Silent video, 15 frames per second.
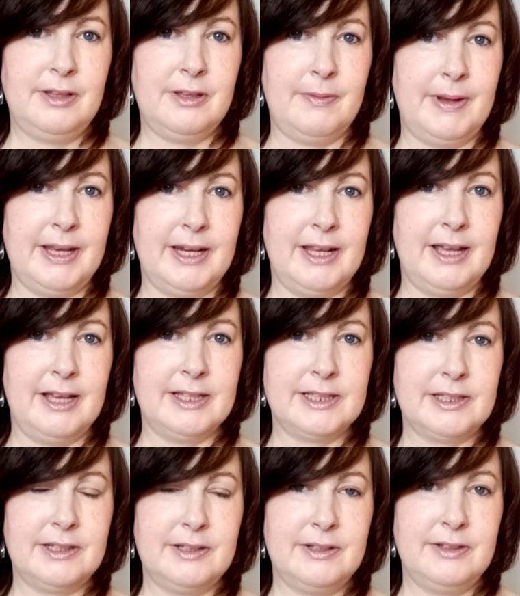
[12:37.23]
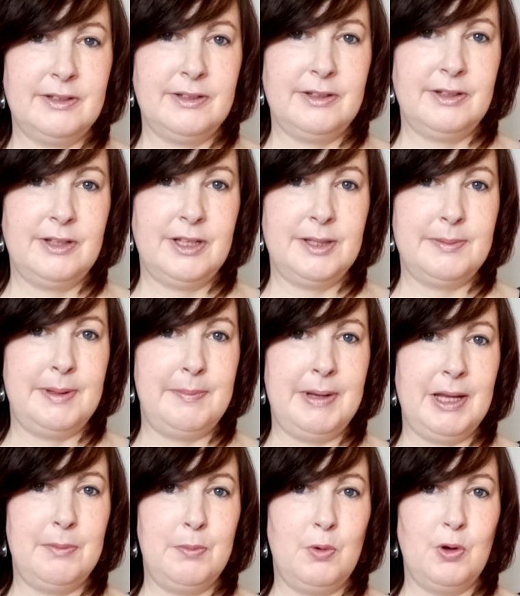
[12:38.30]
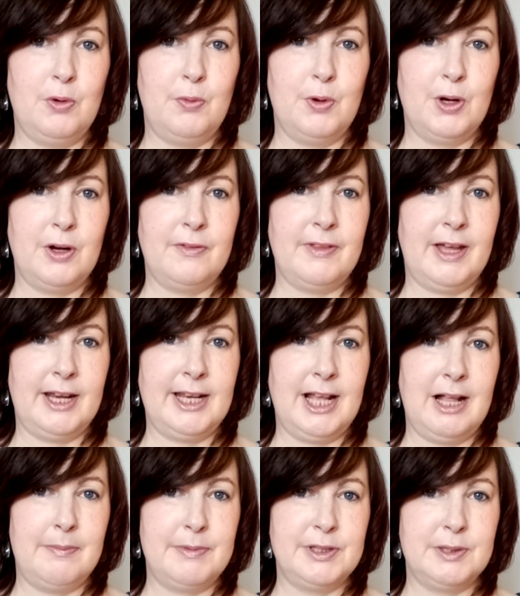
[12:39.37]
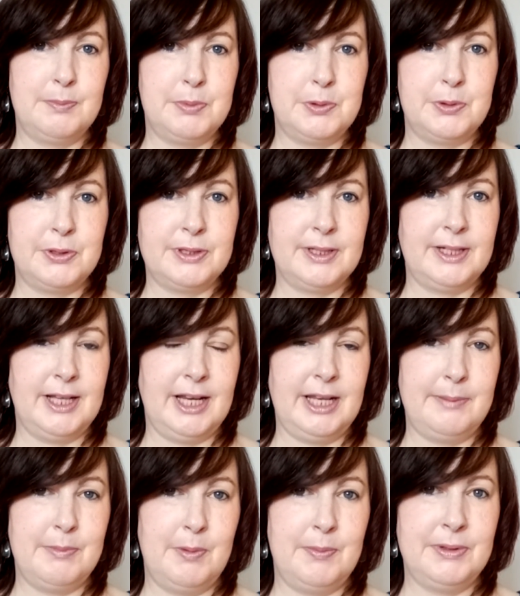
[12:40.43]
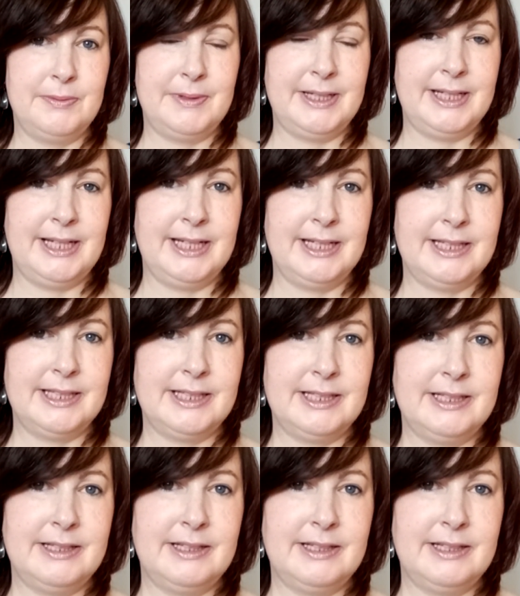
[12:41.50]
That we can ask to be made more aware of that help and support in any moment we need it.